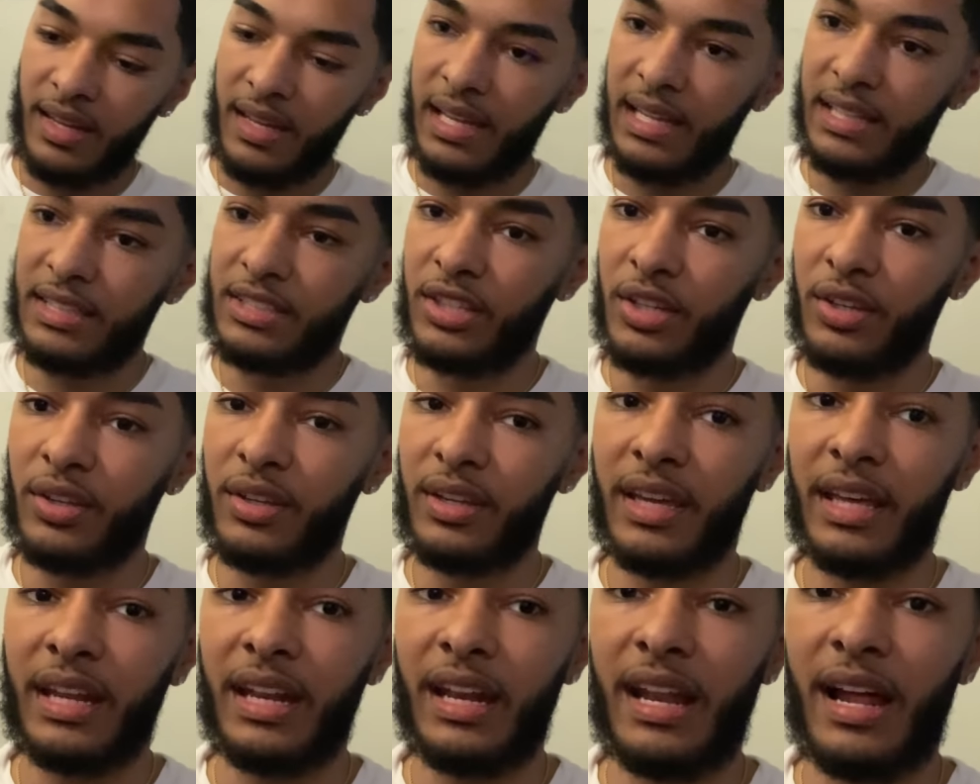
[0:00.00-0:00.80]
until you can
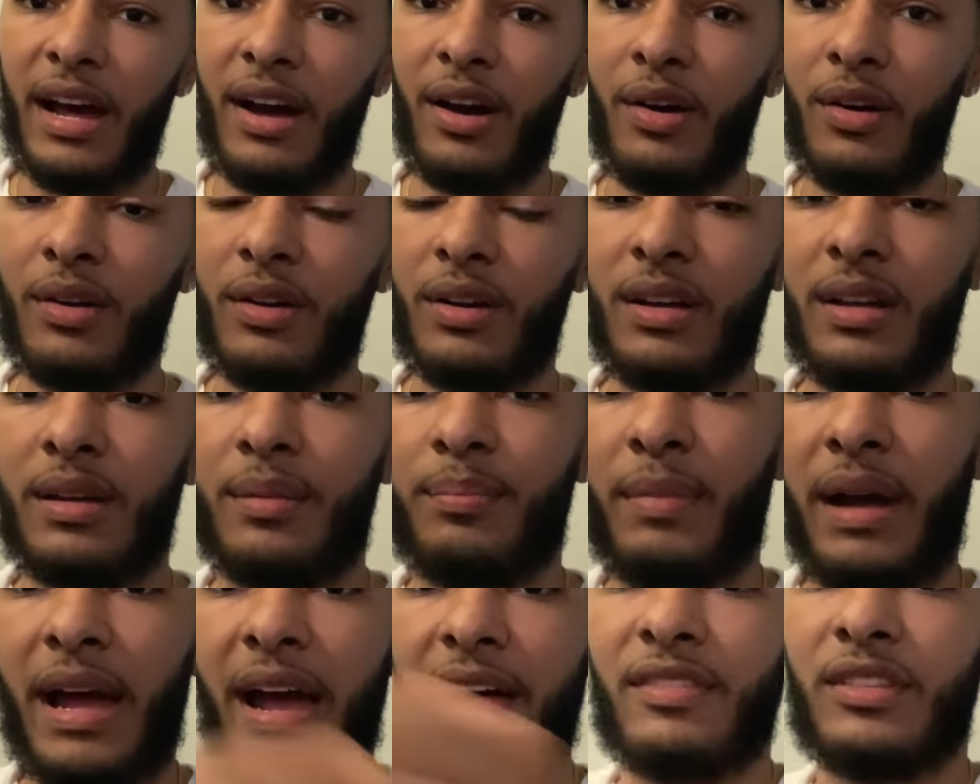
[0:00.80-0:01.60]
get it out.
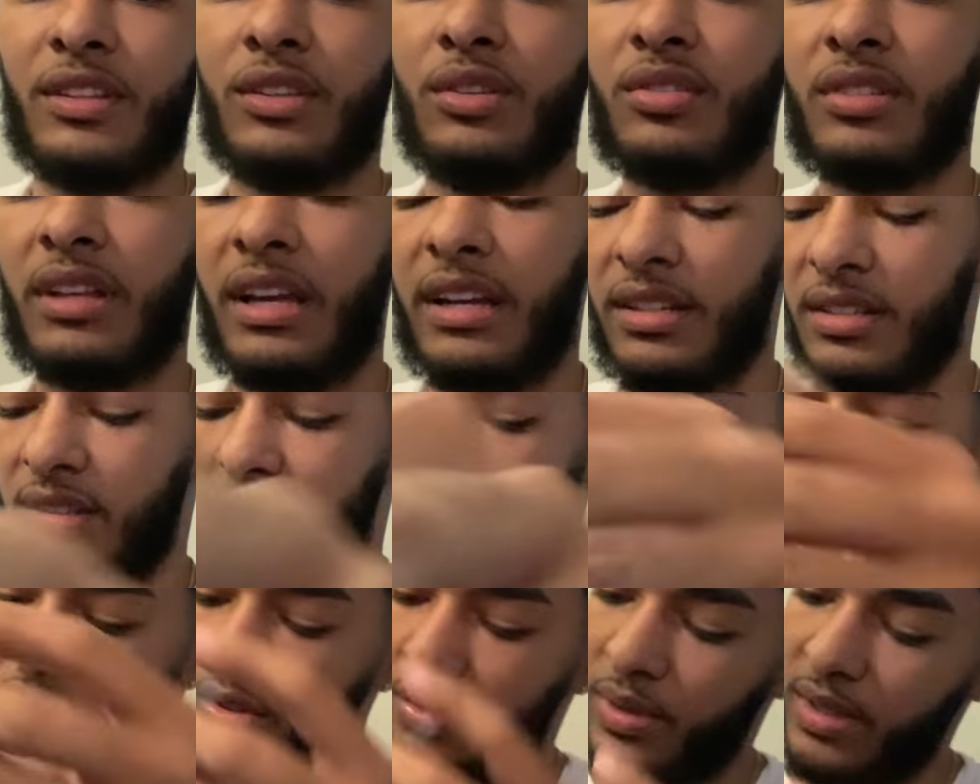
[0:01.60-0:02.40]
Might have to use like
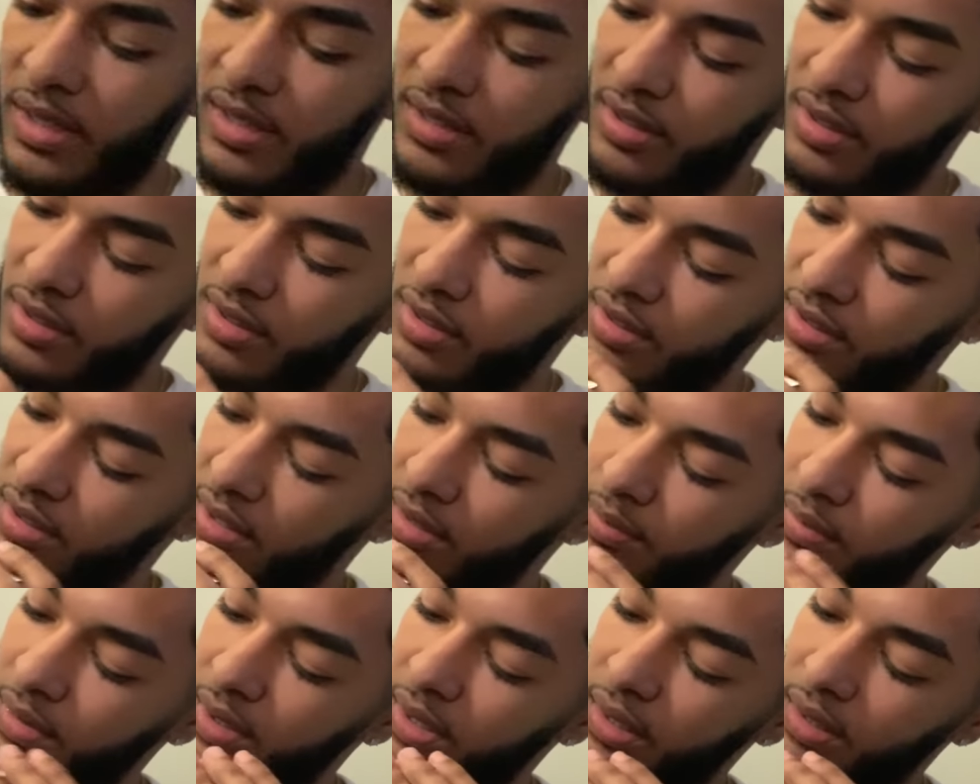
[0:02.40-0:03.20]
tweezers or
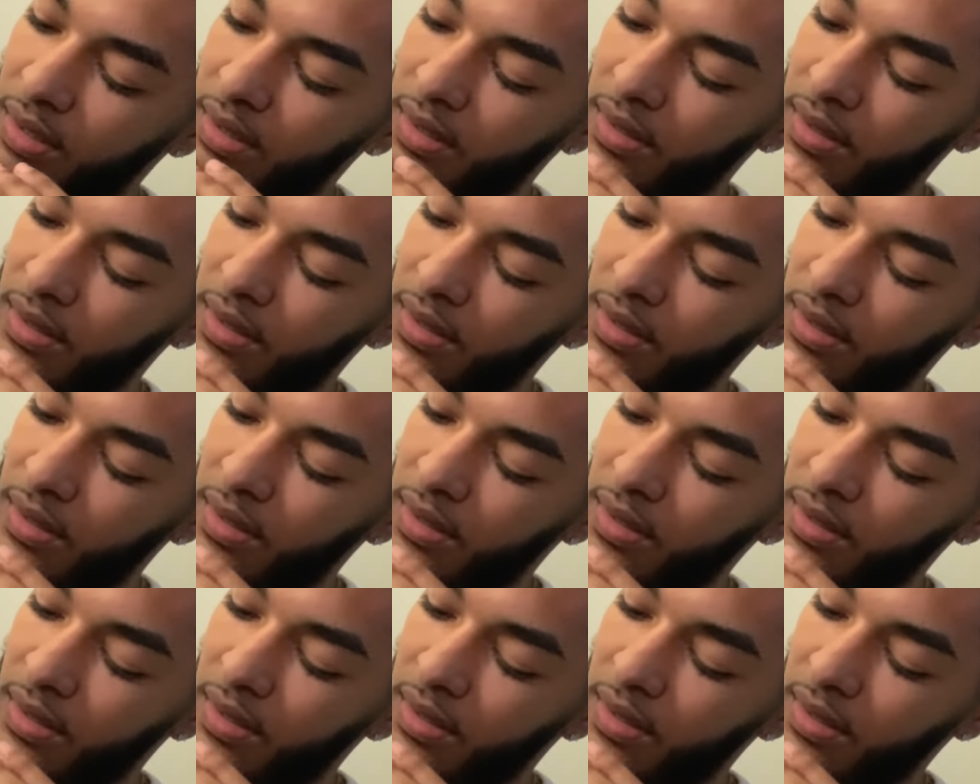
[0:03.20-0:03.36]
something.